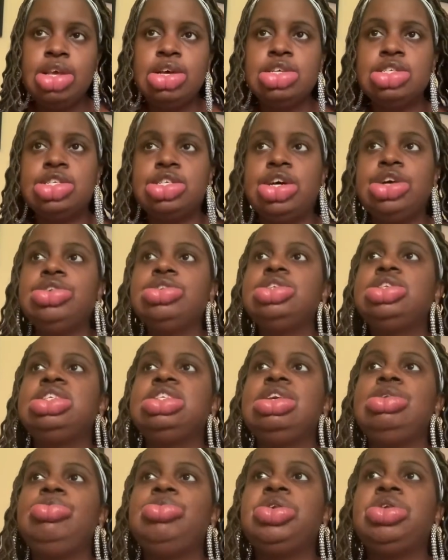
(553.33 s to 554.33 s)
So
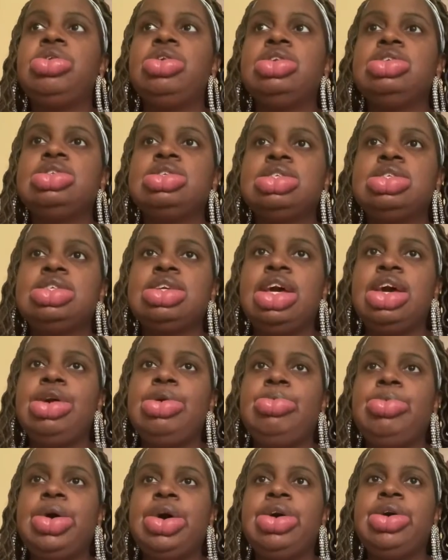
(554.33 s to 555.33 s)
she went on to say,
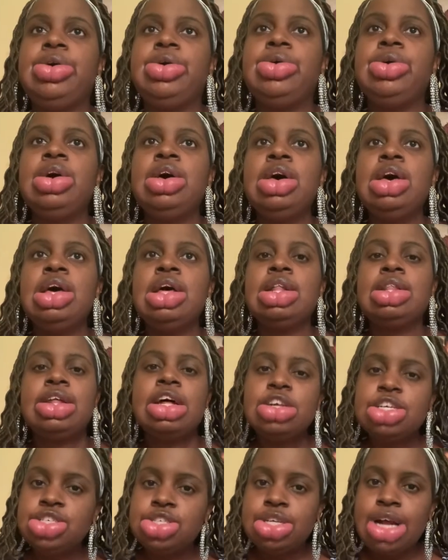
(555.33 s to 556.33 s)
well,
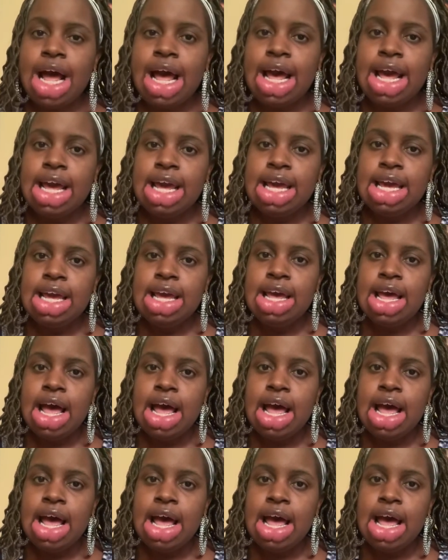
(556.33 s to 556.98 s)
let's try